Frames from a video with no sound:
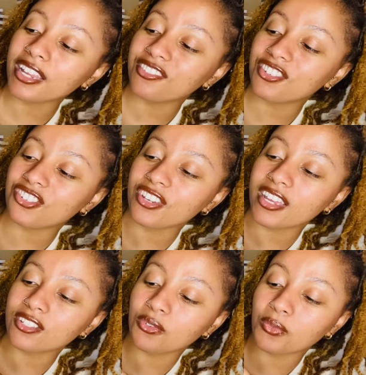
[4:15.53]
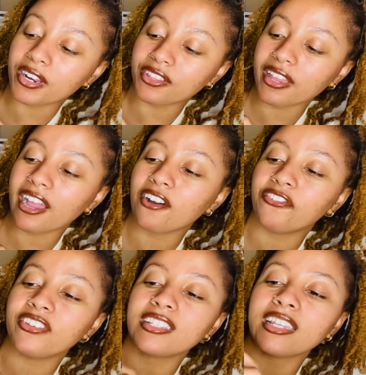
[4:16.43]
And then she has on one of the
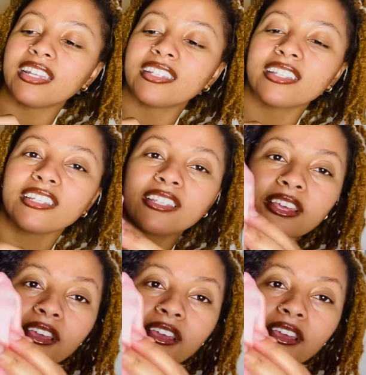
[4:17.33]
outfits and it says,